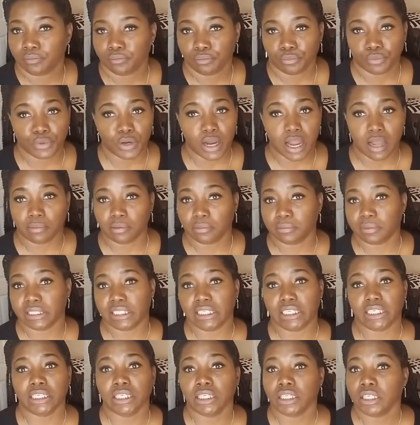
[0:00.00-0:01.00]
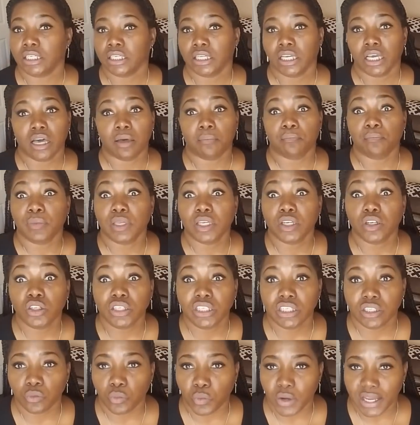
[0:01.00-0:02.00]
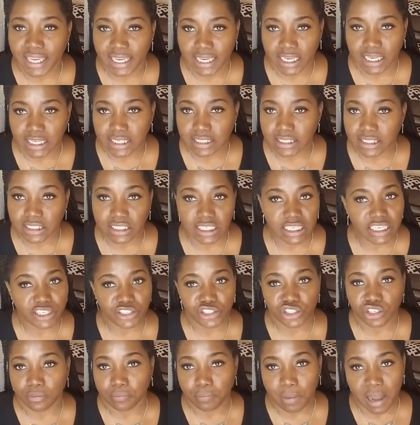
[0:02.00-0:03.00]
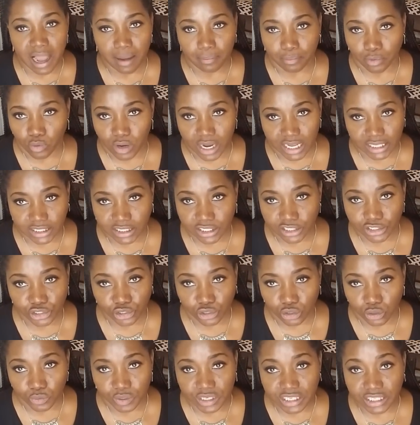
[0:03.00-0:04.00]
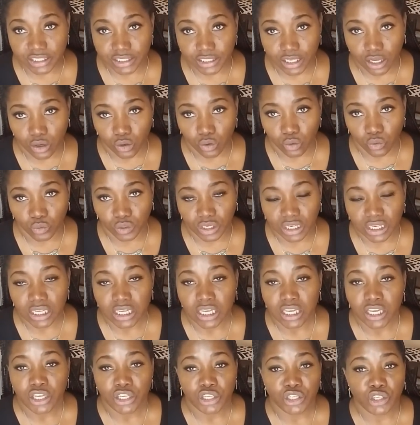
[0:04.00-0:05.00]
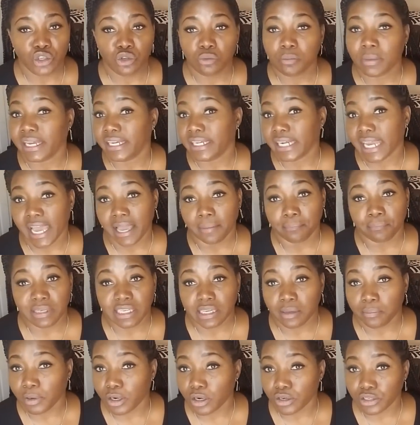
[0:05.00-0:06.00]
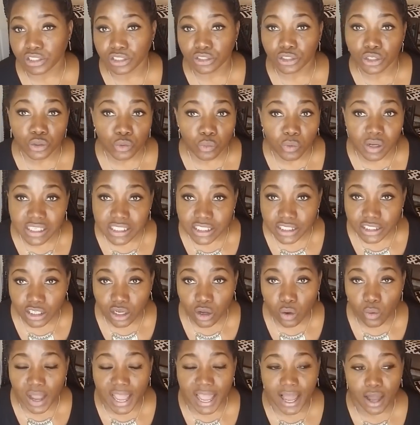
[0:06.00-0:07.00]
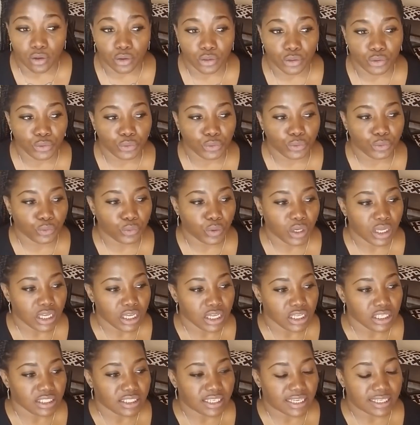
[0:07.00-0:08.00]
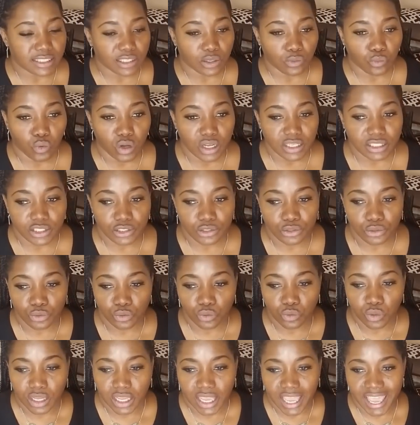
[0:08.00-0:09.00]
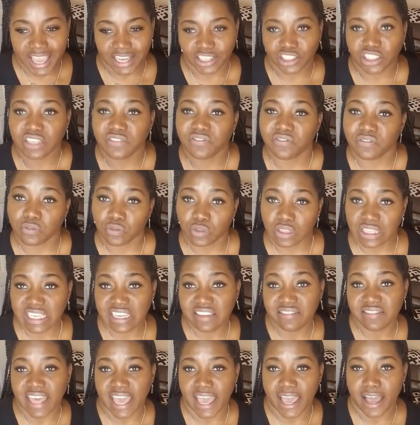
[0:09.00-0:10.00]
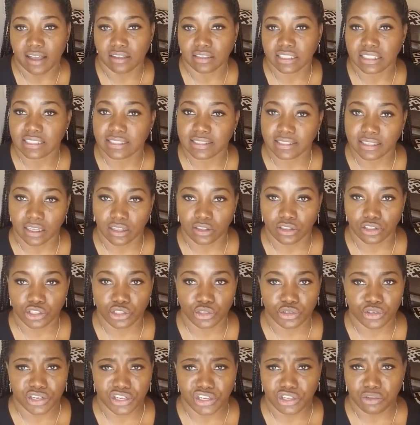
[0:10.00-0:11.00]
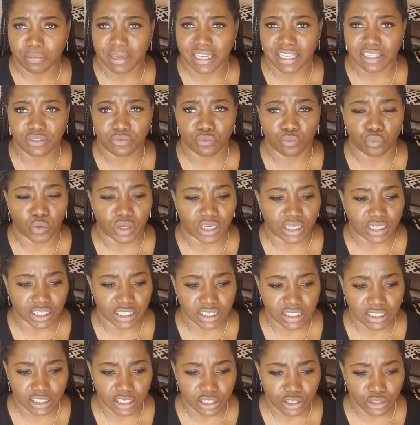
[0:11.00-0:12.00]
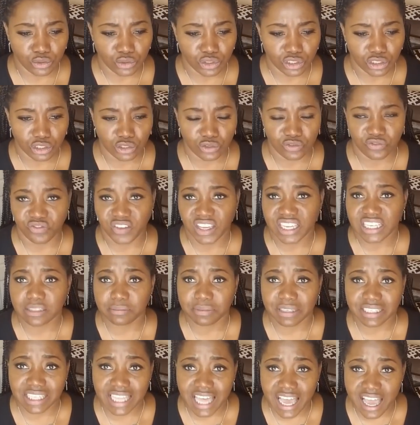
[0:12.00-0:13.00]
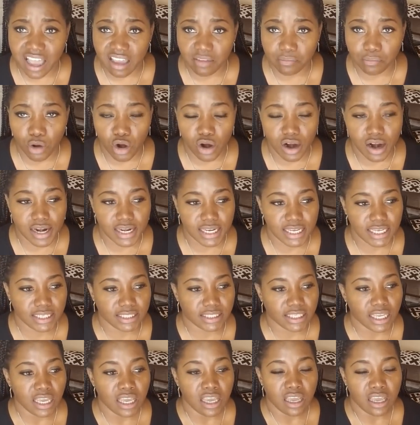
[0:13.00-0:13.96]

probably a million ways to get your paparazzi jewelry sold. You may not be a person who wants to go out, who doesn't want to actually leave the house to sell the jewelry. You may want to continue to do Facebook Live parties,